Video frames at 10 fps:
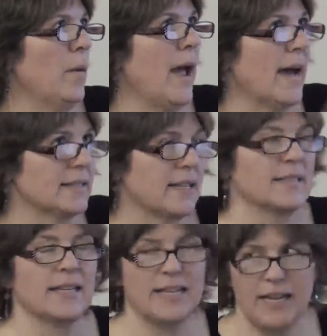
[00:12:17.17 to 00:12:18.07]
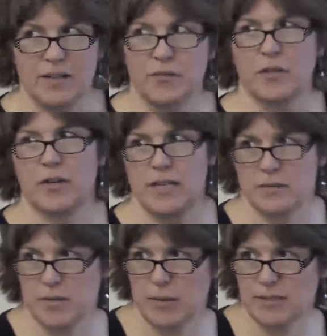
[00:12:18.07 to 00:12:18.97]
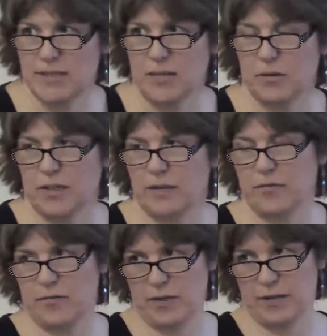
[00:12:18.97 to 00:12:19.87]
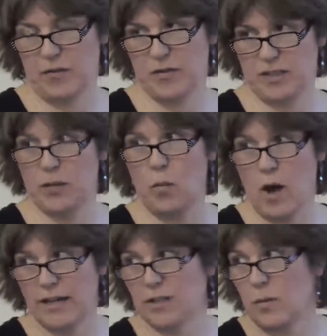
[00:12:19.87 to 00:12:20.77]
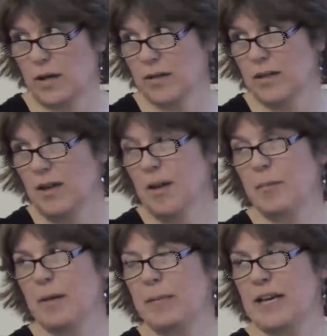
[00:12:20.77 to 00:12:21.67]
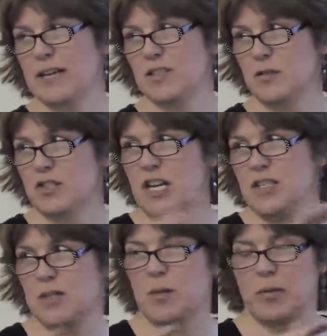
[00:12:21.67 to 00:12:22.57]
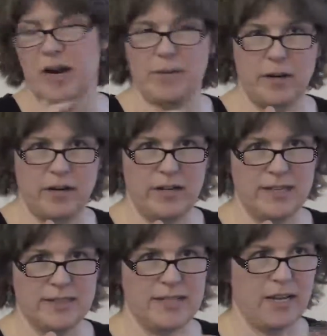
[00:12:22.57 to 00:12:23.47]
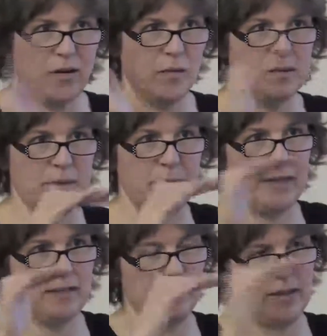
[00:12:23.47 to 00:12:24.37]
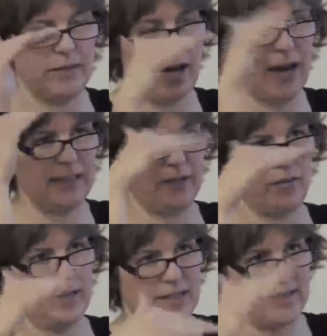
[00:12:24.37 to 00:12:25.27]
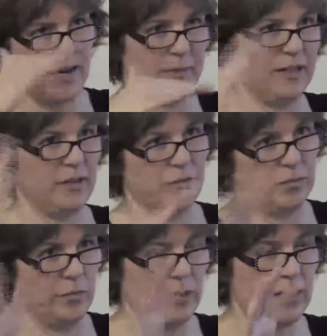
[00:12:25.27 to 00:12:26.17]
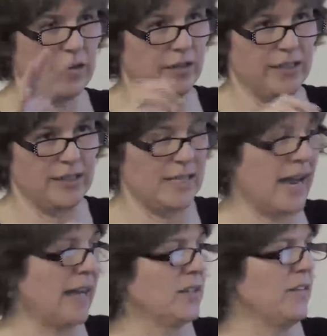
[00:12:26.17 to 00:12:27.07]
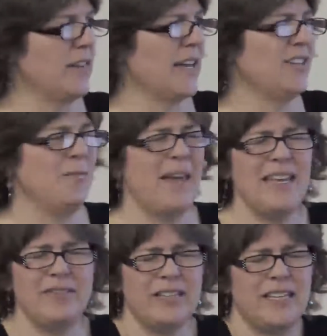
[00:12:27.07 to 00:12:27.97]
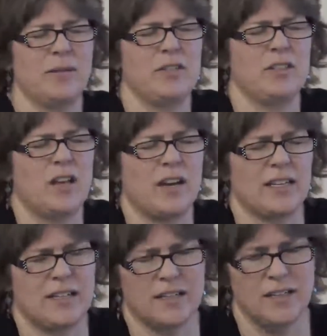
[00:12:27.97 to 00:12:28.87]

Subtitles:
ask us again for an eResponse keyword if you still wanted one, but because you're changing the primary, it's saying, oh, some big high level thing has happened here, we are going to deactivate that. And you may even get, when you log in,